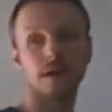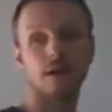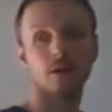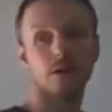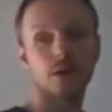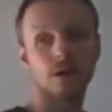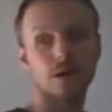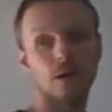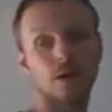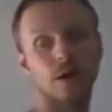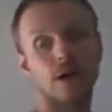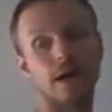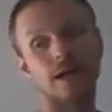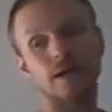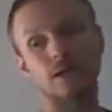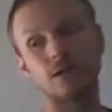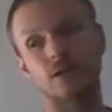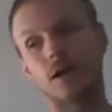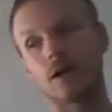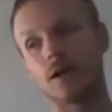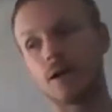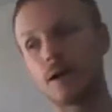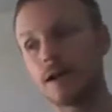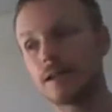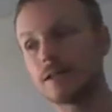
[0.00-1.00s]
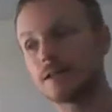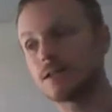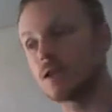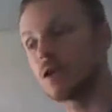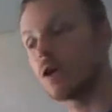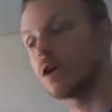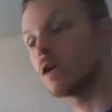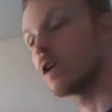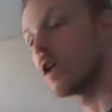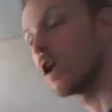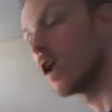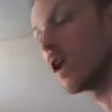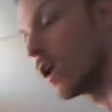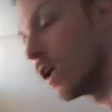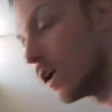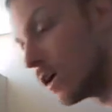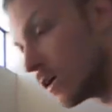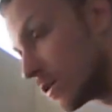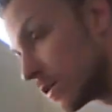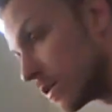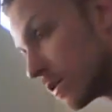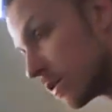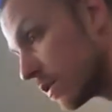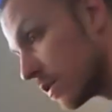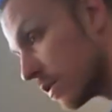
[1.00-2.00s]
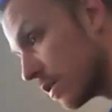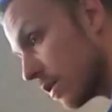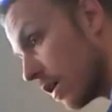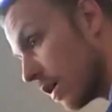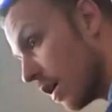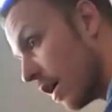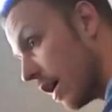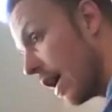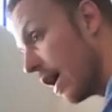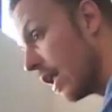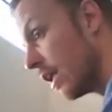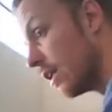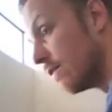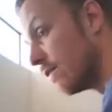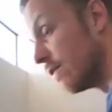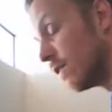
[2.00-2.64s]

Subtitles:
who has gotten lost a hell